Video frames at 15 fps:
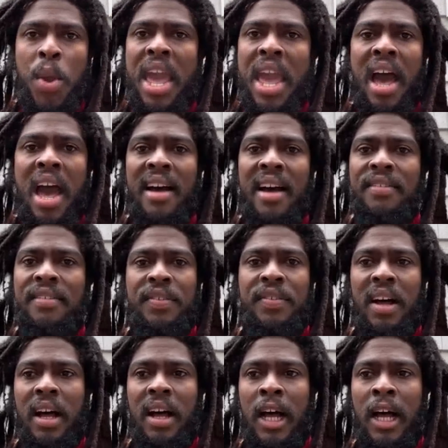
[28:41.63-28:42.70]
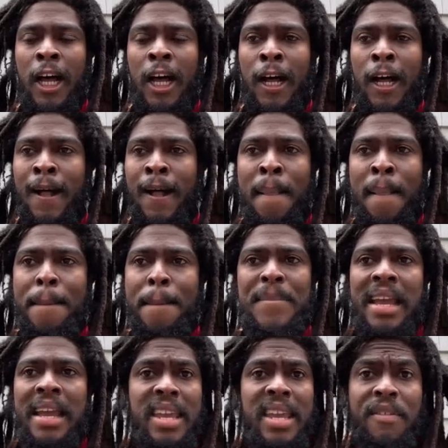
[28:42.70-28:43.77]
We have uh,
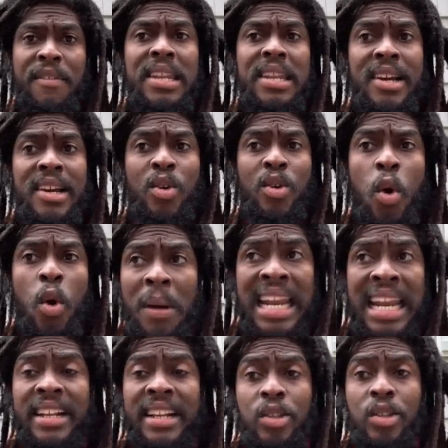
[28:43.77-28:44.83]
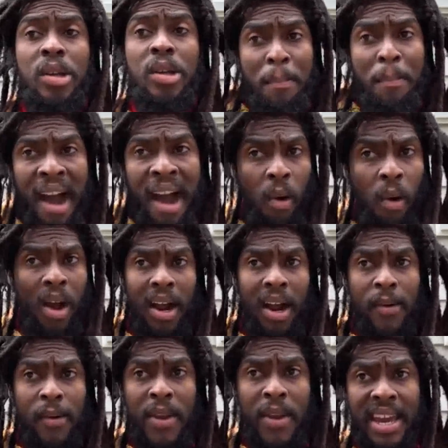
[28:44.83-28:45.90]
even the group linked to the power.
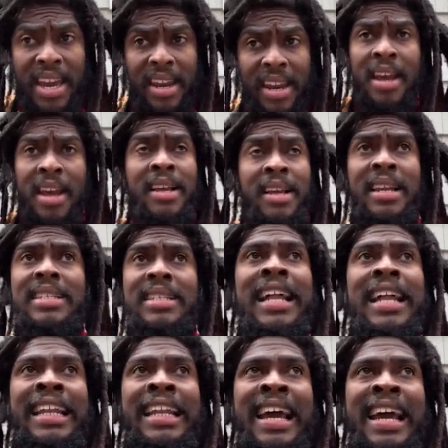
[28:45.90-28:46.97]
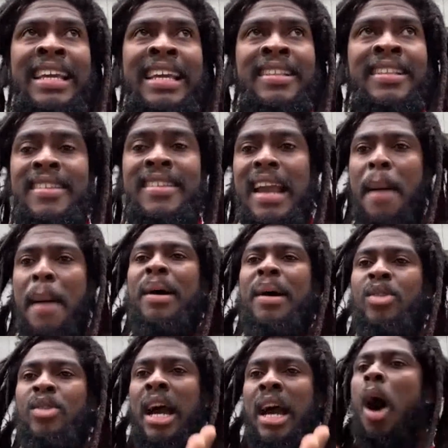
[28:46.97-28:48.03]
It is not like a thing
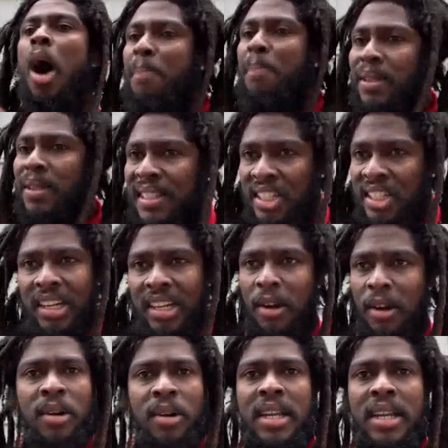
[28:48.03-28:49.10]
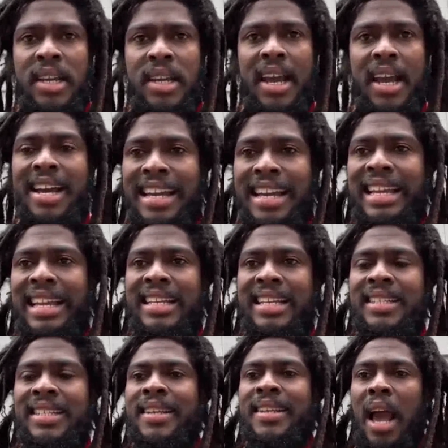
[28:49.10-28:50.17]
about the opposition only. It
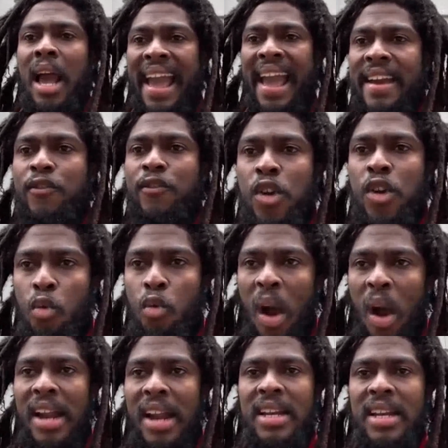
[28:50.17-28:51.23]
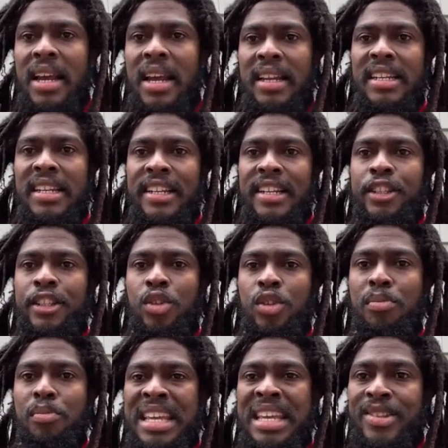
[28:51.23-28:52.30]
is everyone need
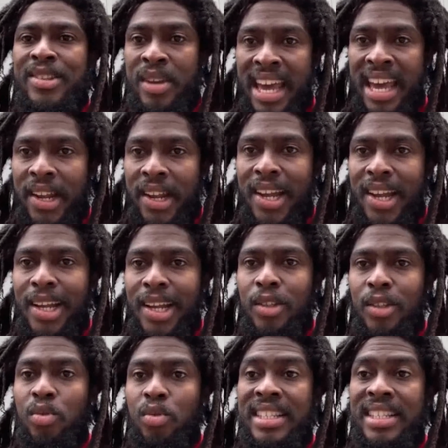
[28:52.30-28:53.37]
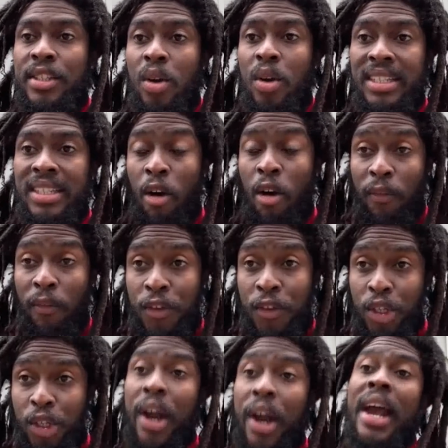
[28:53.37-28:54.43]
to be together to discuss our
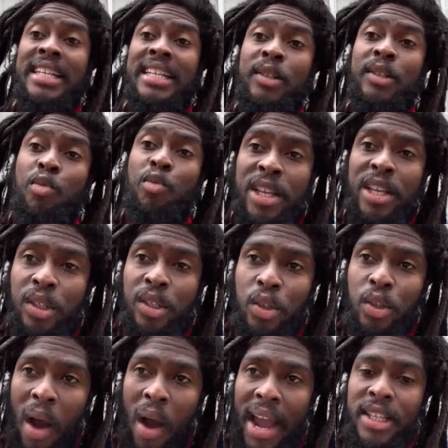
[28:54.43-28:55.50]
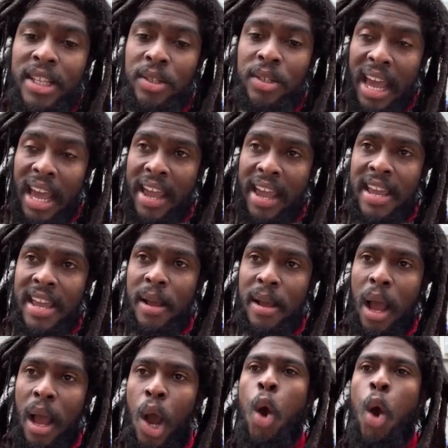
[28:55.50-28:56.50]
future. It's the reason why today